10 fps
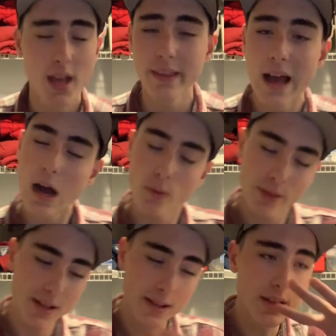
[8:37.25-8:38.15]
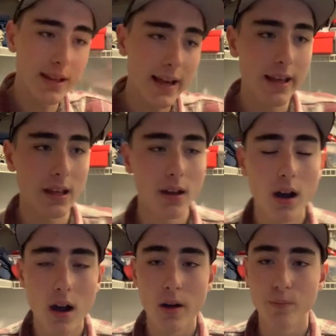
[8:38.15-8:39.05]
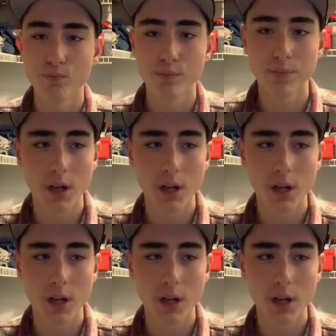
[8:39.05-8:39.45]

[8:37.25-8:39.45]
Now, this is a um,